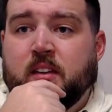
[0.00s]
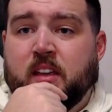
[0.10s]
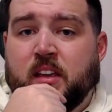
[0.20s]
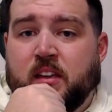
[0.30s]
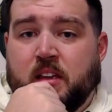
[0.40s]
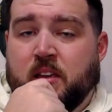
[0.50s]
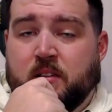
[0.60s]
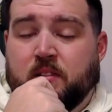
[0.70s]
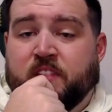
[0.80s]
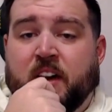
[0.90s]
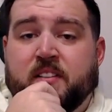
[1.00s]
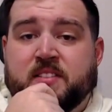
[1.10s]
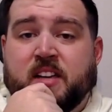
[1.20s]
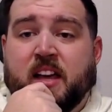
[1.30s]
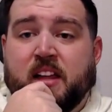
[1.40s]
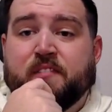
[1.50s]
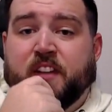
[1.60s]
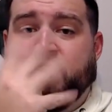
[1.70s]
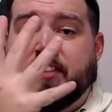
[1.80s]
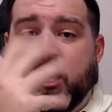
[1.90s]
He found his tight end
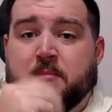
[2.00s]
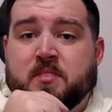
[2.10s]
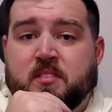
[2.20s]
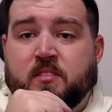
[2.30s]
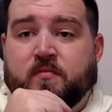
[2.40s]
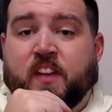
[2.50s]
5 times.